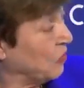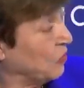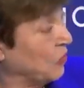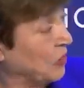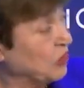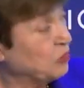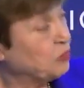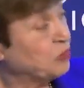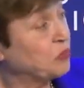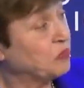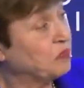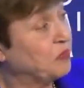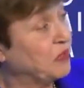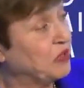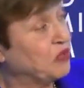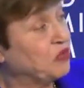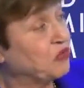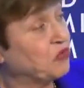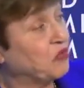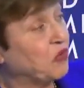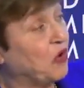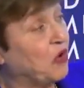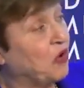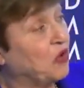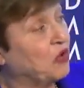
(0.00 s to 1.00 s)
what would be
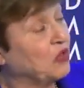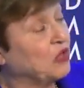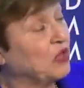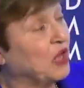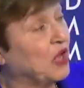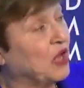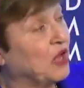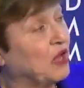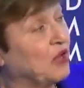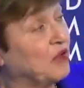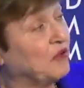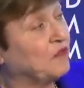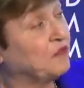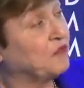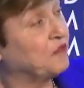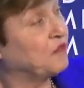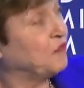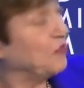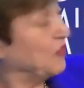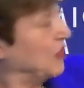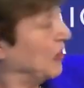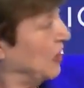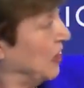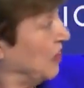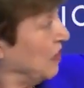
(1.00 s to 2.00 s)
the role
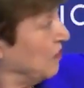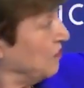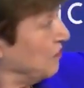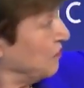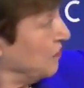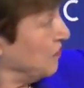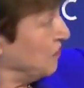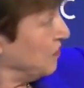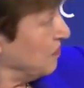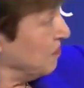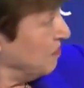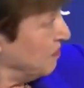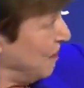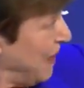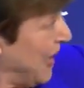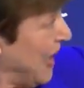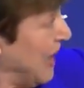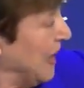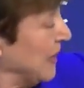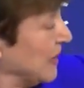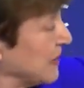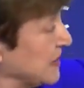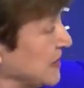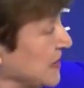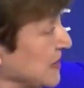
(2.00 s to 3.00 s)
of
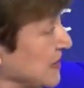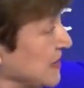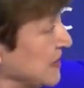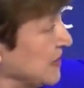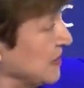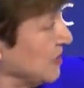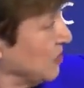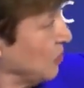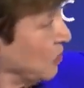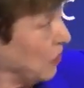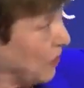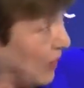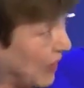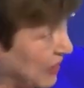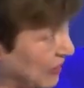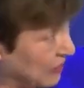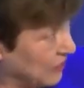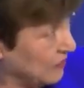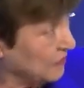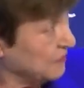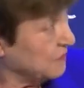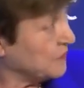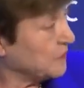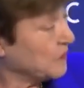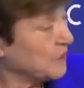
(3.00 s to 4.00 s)
banks?
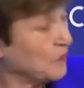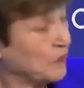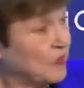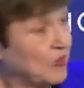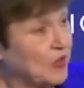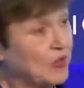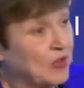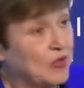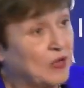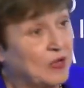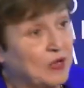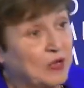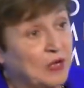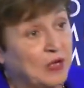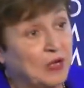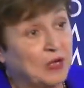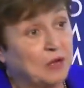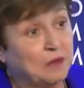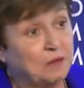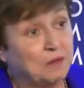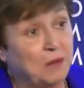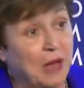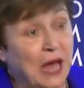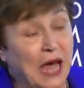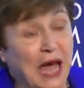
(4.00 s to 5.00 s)
Well,
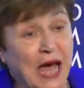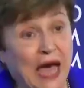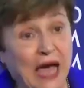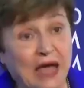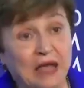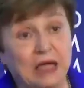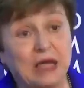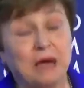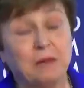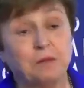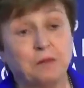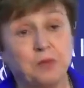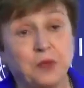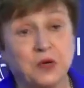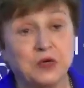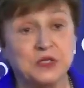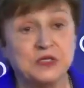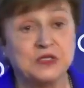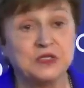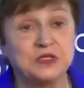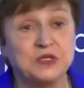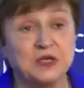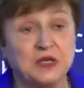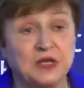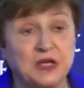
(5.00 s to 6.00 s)
I
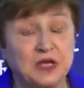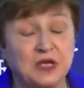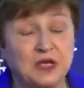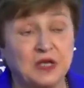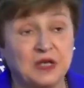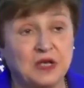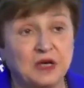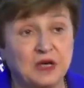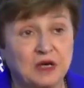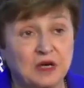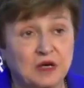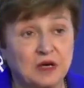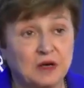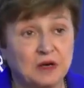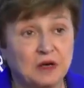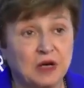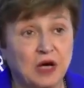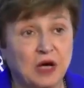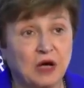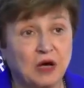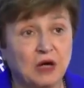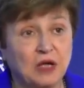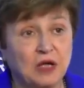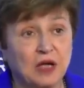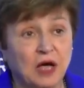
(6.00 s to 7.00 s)
personally
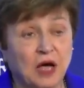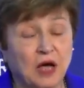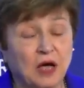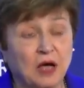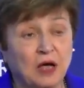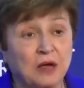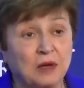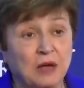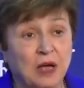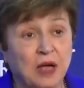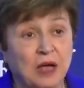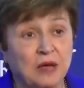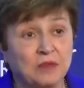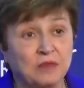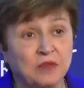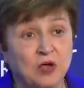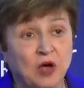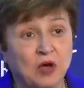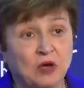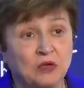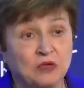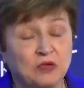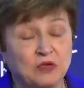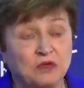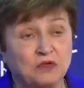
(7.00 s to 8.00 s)
am
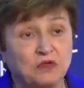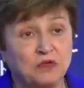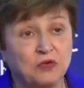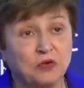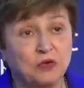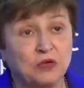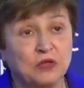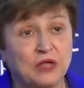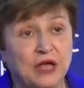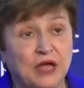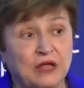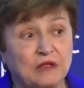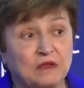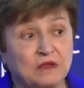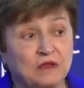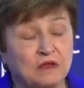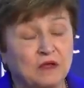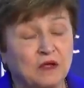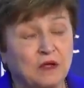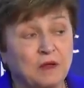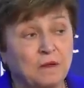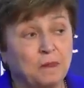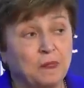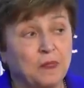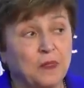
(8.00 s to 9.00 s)
on the view that
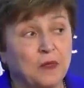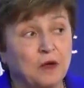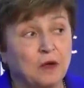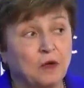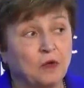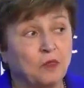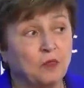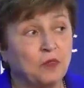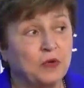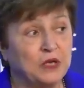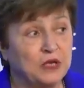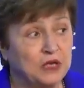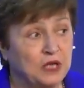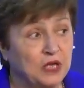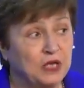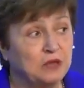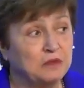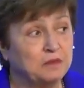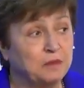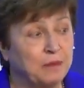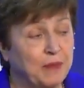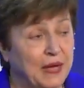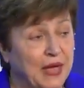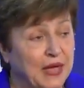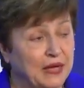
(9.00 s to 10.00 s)
we
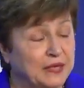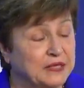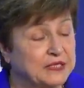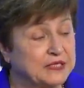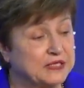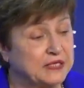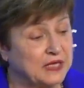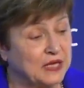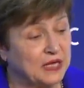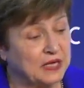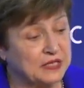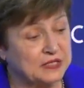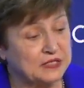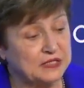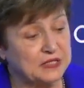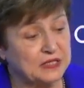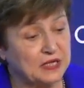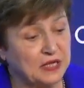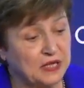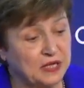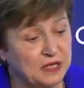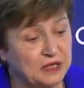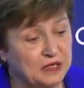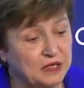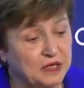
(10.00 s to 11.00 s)
need banks as
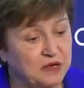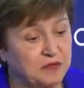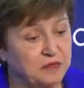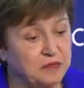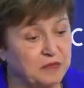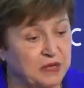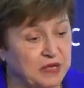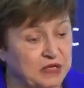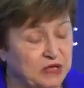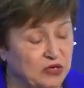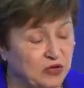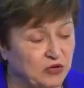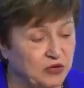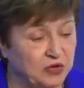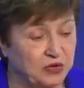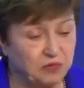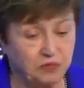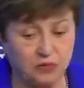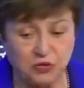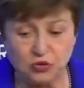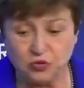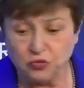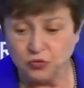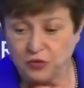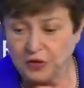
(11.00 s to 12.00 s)
intermediary
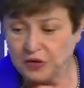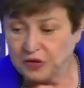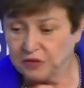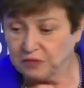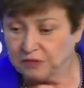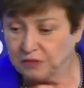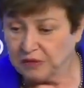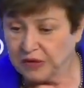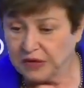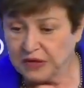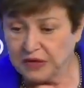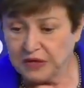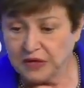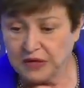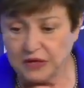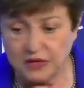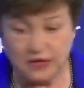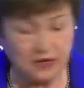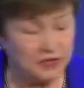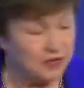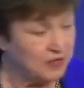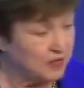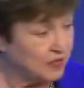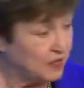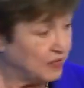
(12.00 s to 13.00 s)
between
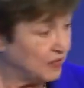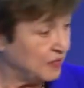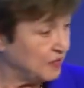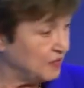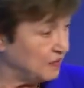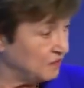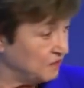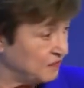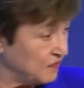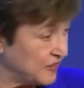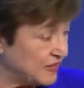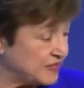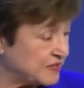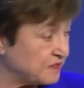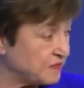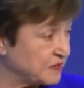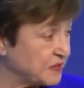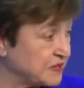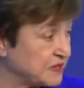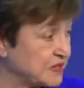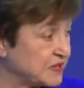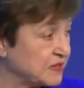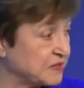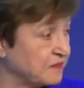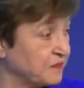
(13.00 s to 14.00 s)
money and
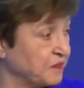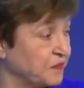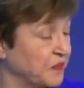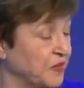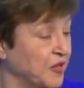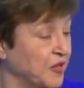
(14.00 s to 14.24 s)
investments.